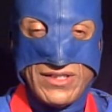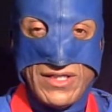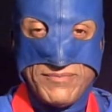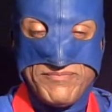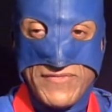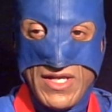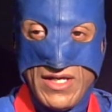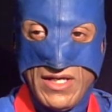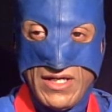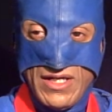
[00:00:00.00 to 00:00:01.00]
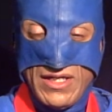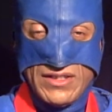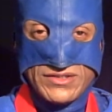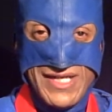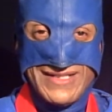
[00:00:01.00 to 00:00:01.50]

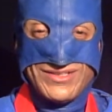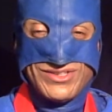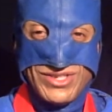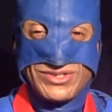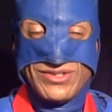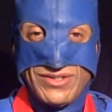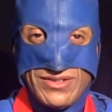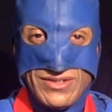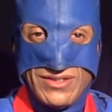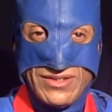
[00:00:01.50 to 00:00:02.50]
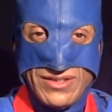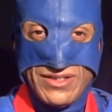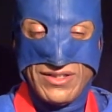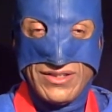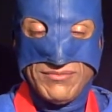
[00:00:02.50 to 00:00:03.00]
sister
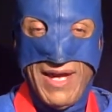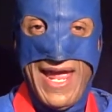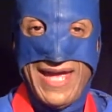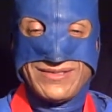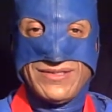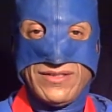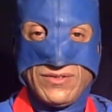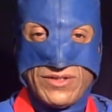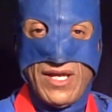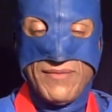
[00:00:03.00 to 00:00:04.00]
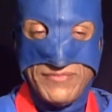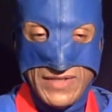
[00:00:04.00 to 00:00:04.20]
by accident, okay?